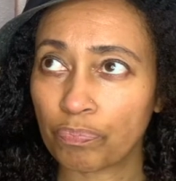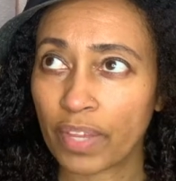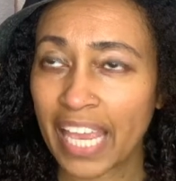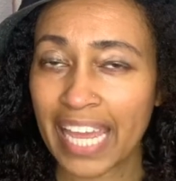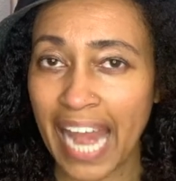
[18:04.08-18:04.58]

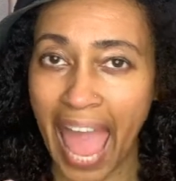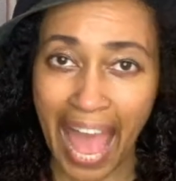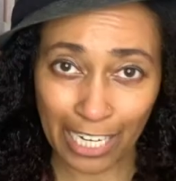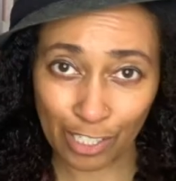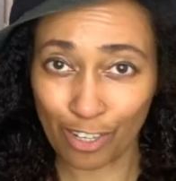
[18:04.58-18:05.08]
can
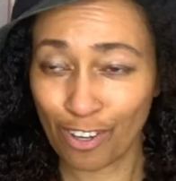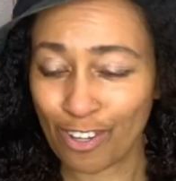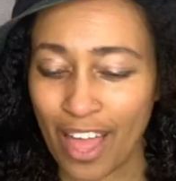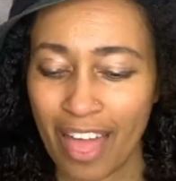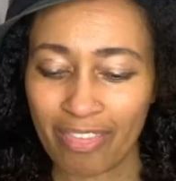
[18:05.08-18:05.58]
handle
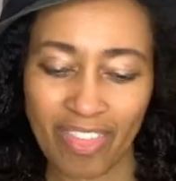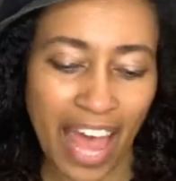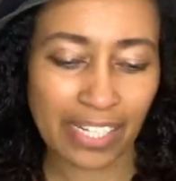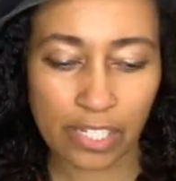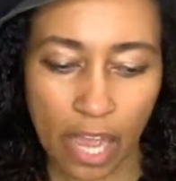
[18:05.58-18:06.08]

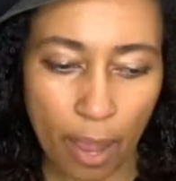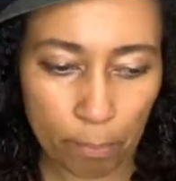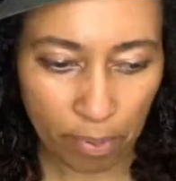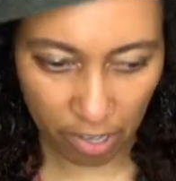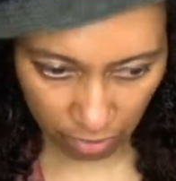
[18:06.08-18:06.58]
that type
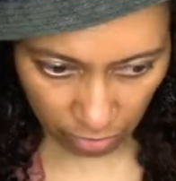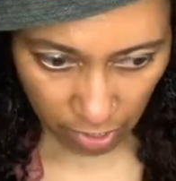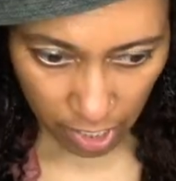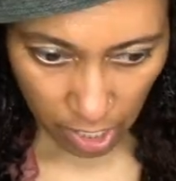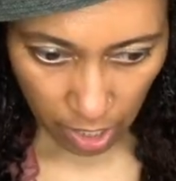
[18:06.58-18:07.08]
of
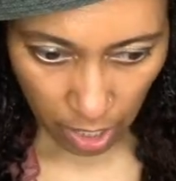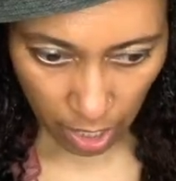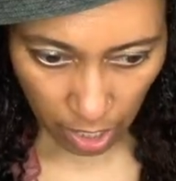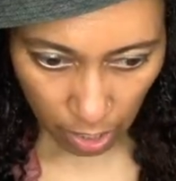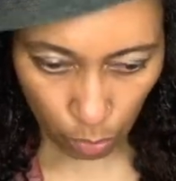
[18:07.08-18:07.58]

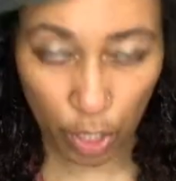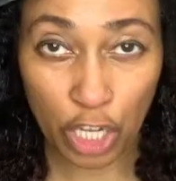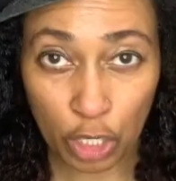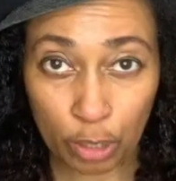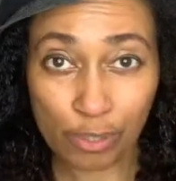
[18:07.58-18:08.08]

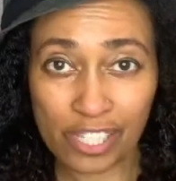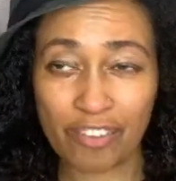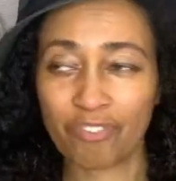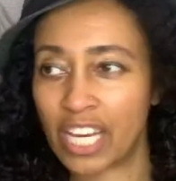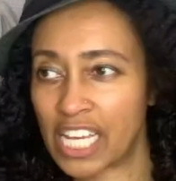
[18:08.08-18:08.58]

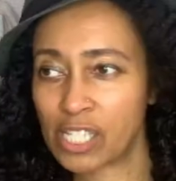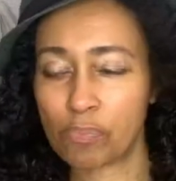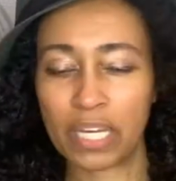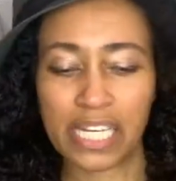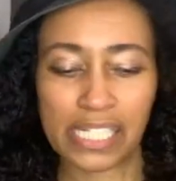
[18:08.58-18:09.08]
reclusiveness,
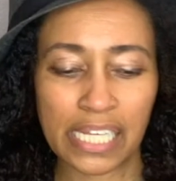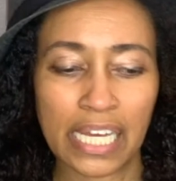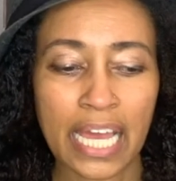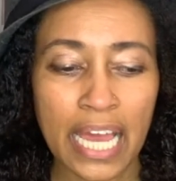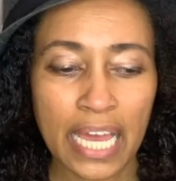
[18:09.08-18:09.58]
because
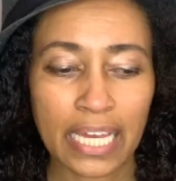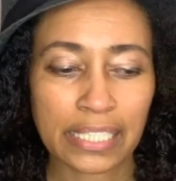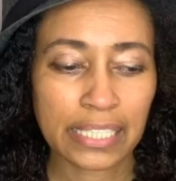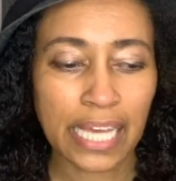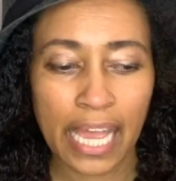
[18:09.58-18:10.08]
it
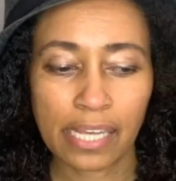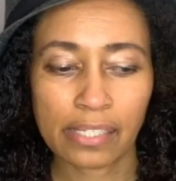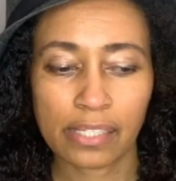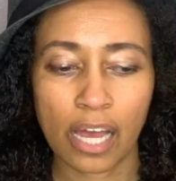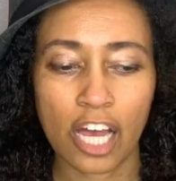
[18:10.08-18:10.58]
takes
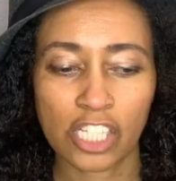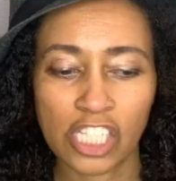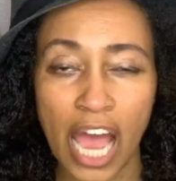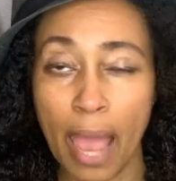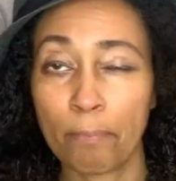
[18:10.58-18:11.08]
a
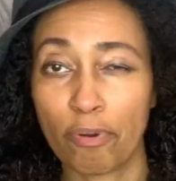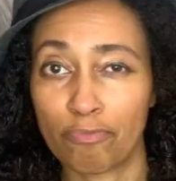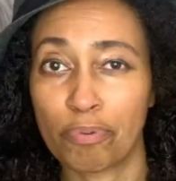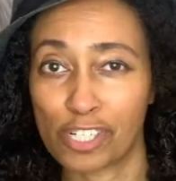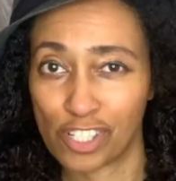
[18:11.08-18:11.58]
type of
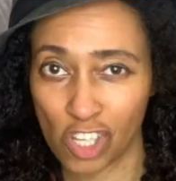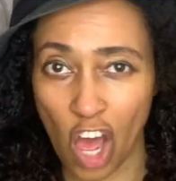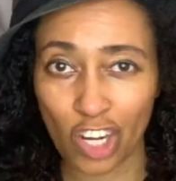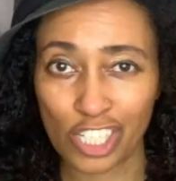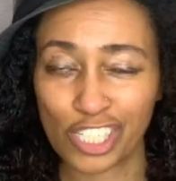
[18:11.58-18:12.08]

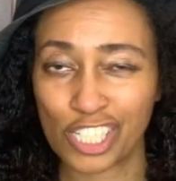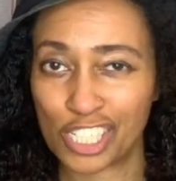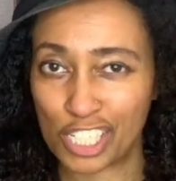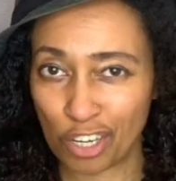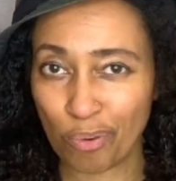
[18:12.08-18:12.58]
persona to
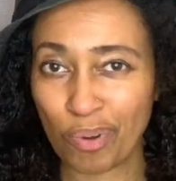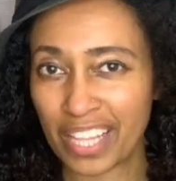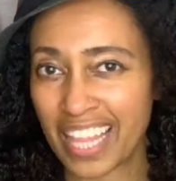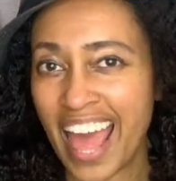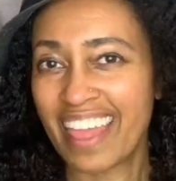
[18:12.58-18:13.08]
deal with
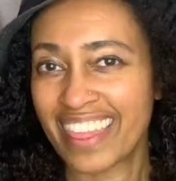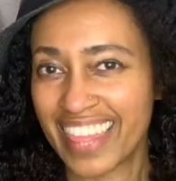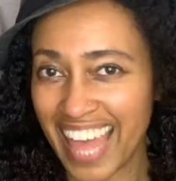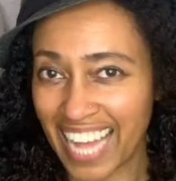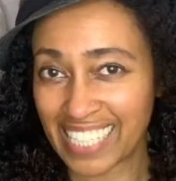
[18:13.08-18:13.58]

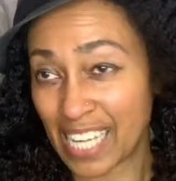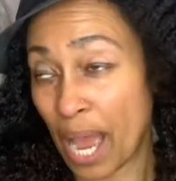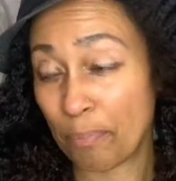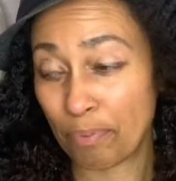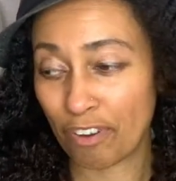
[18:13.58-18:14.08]
that
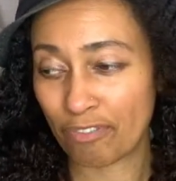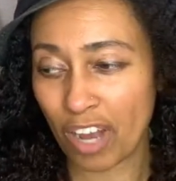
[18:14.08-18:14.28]
type of